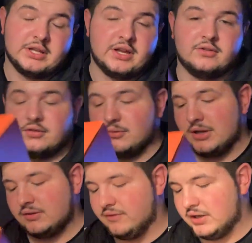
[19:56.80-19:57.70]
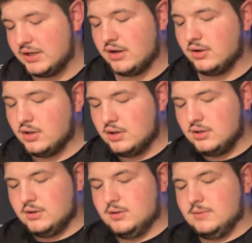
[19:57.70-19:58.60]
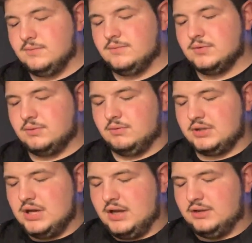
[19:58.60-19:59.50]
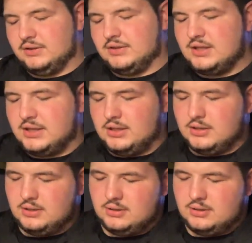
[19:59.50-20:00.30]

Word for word: then you're about to find out. We got the